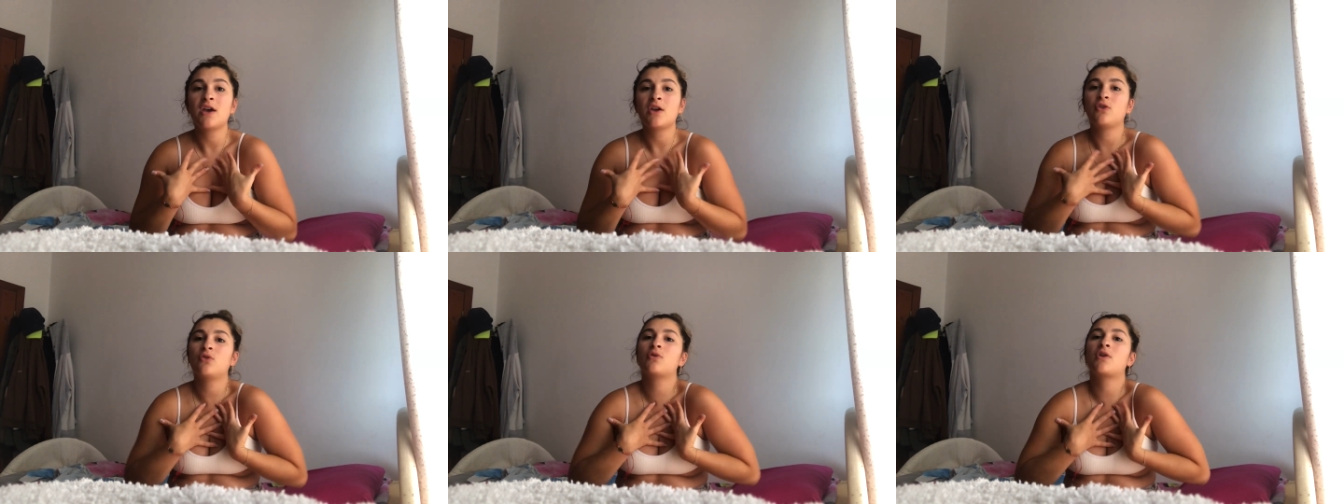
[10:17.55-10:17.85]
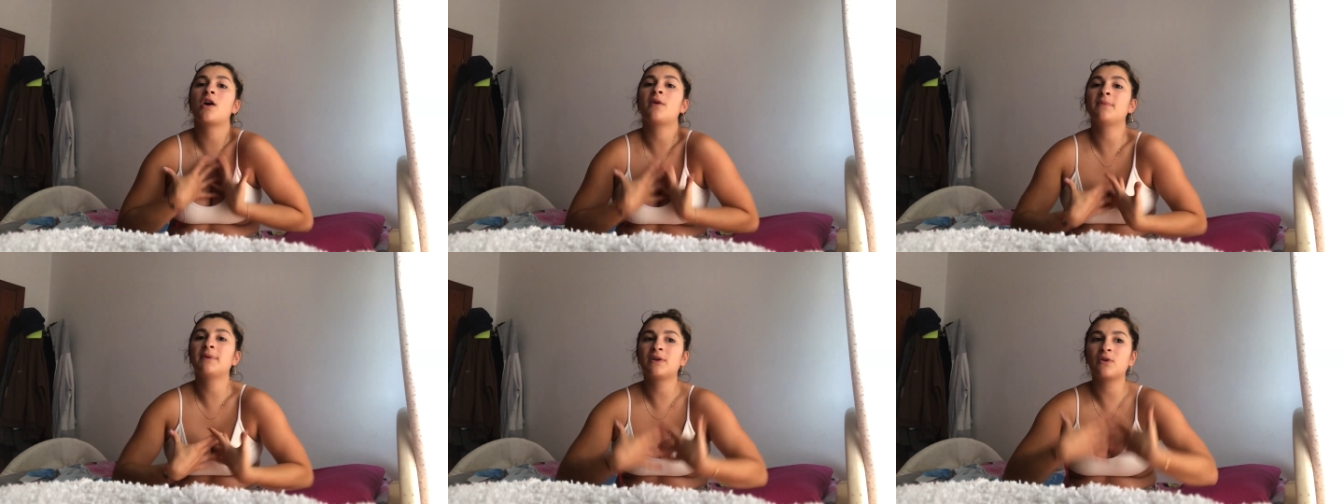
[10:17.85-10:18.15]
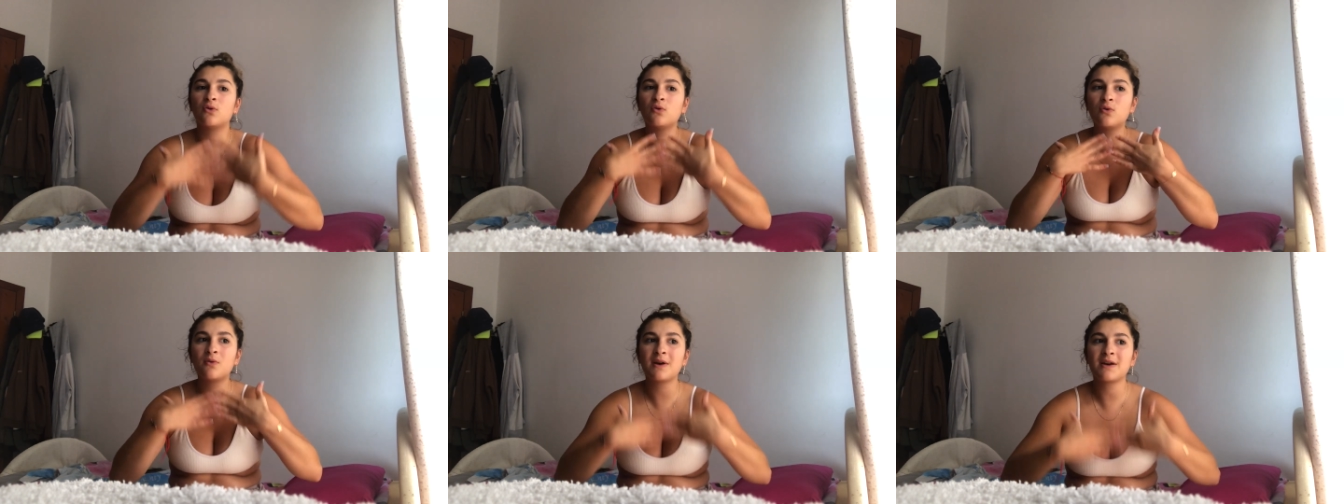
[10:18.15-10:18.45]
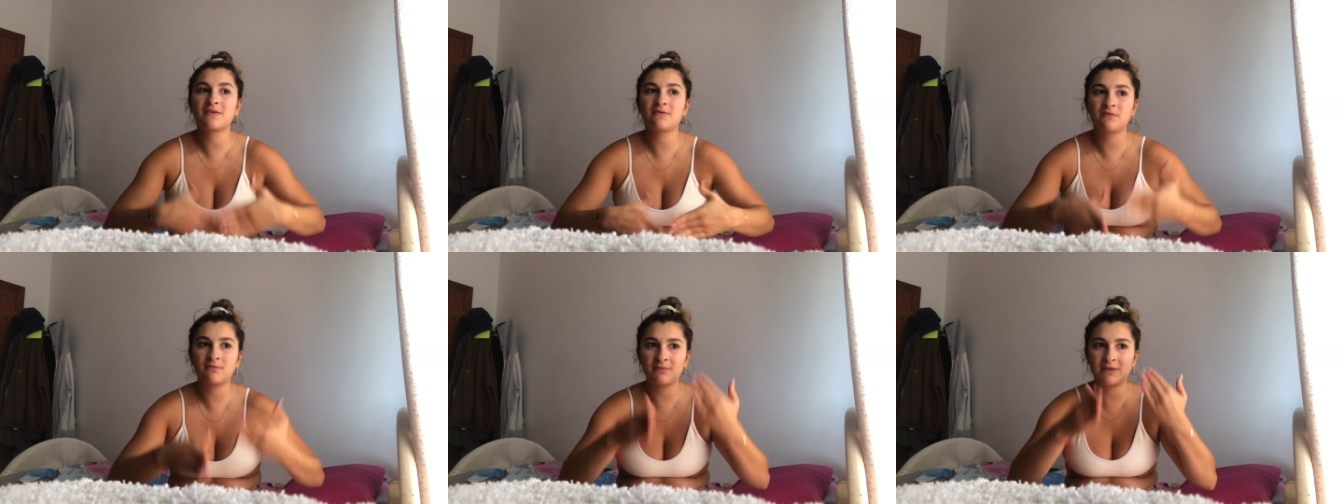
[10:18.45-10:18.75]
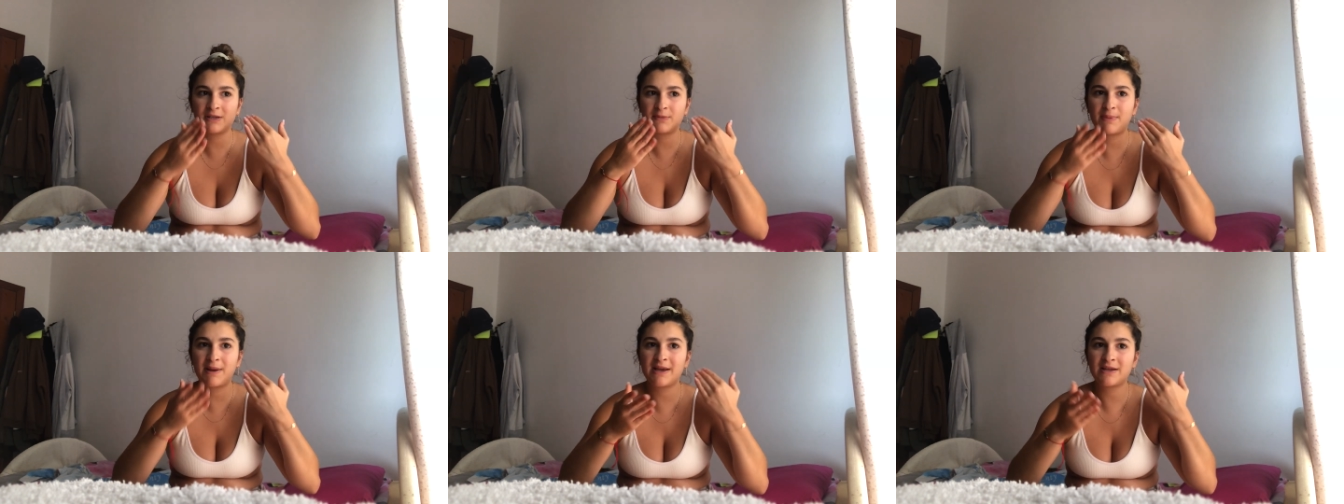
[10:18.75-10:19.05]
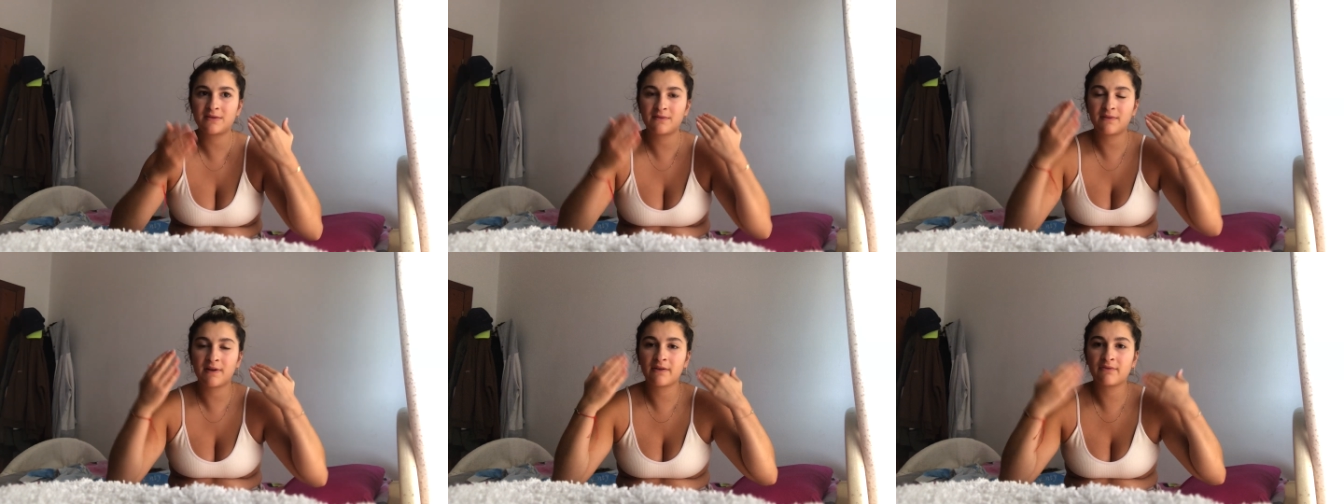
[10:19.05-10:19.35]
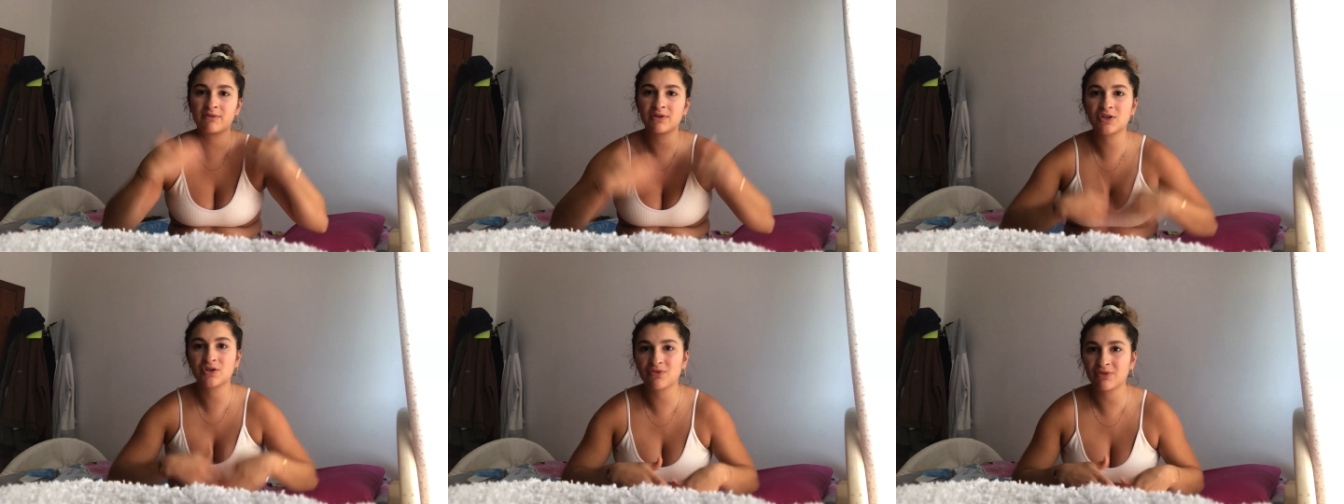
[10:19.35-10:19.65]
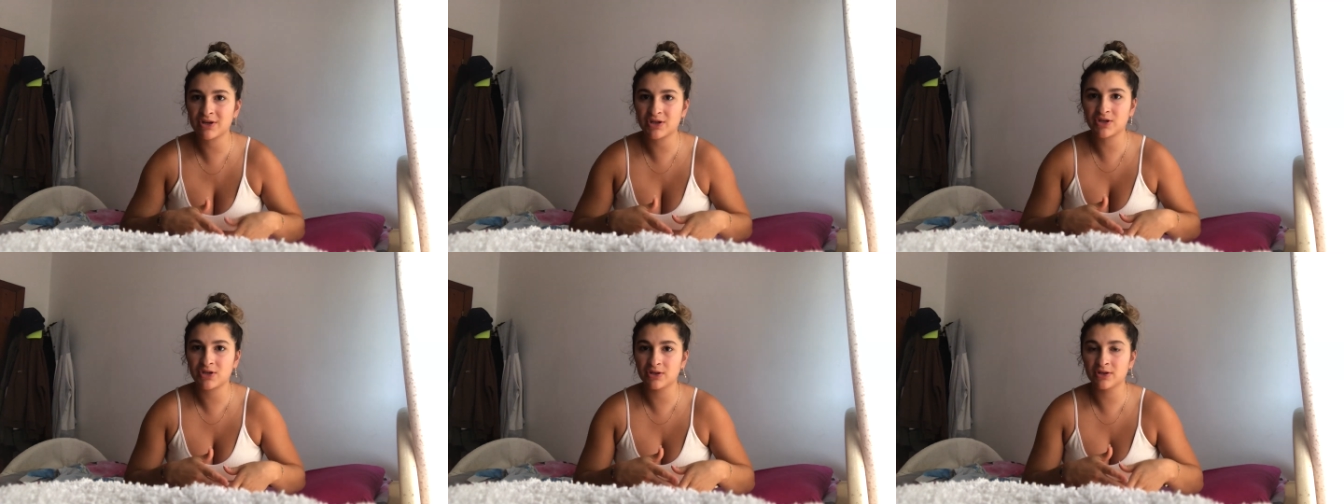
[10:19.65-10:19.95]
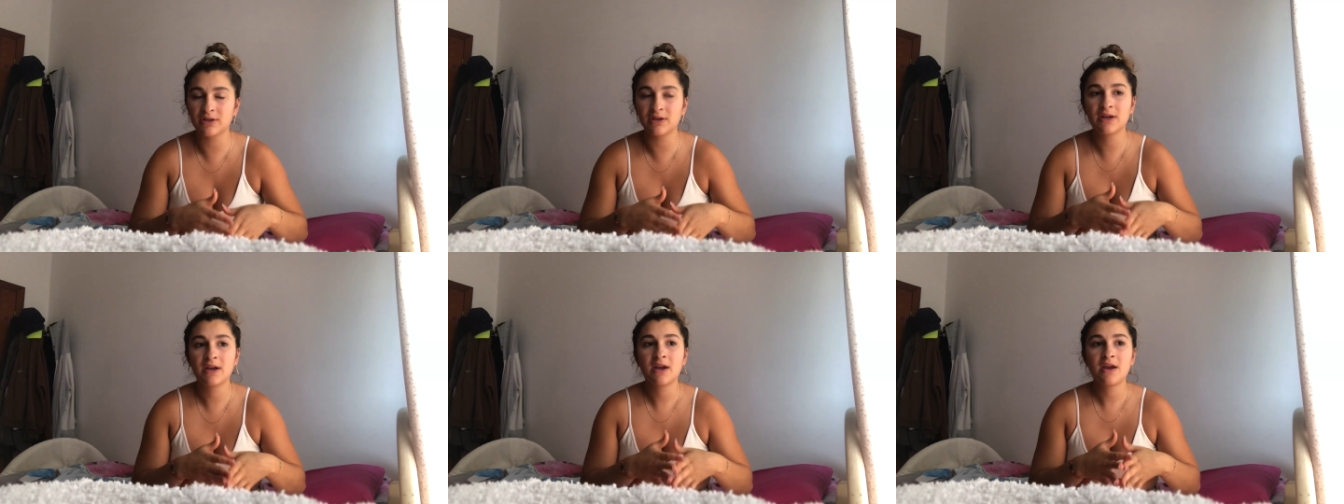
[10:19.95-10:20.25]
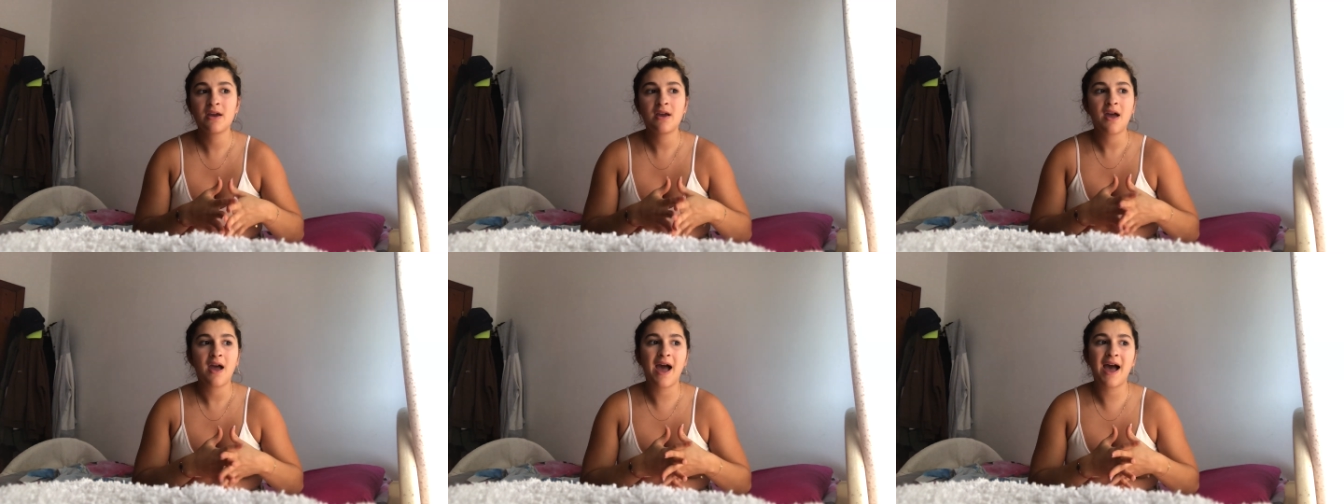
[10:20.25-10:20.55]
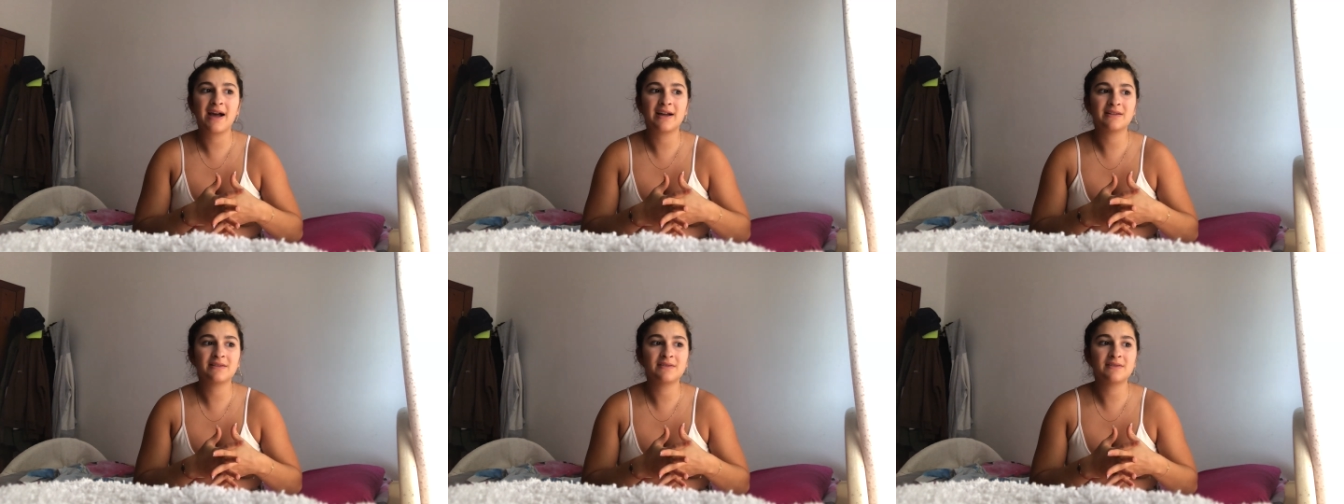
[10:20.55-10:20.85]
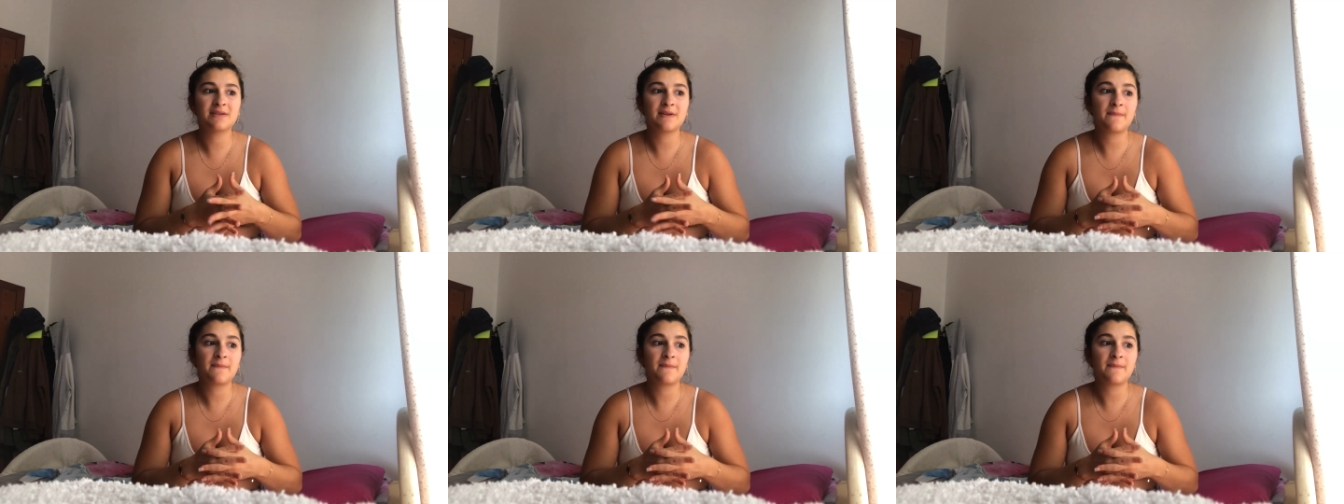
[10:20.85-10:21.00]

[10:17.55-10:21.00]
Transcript: you're coming always from this place of like restriction and